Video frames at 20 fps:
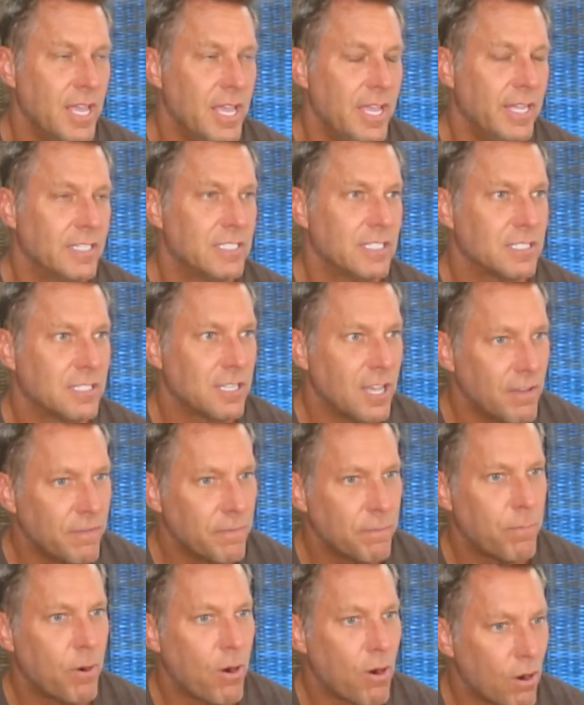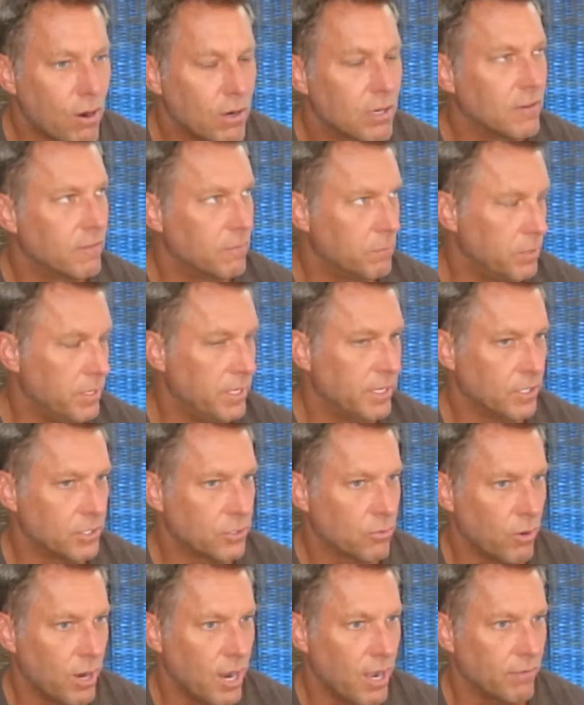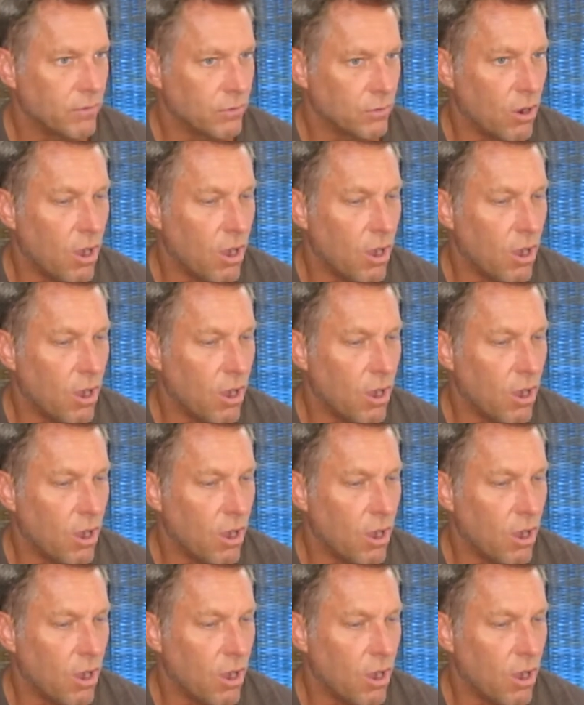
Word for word: it's a tough part of being a traveler.